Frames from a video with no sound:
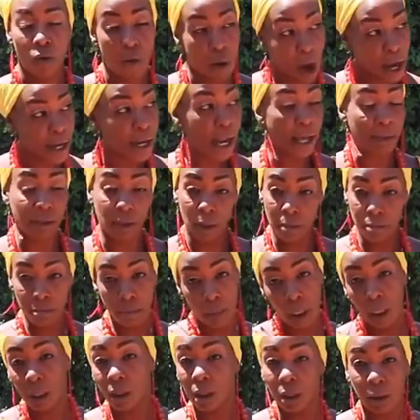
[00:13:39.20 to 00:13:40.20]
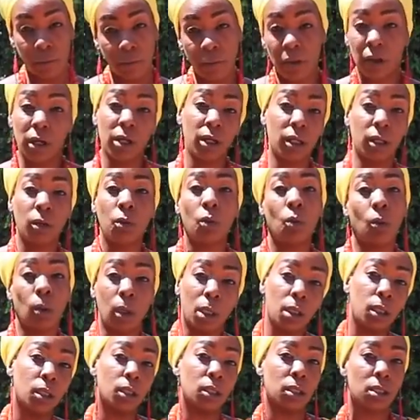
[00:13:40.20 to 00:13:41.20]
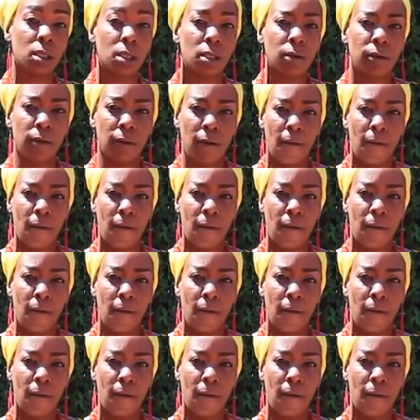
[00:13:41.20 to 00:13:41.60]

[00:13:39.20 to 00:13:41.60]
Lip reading: Right at the middle of the world.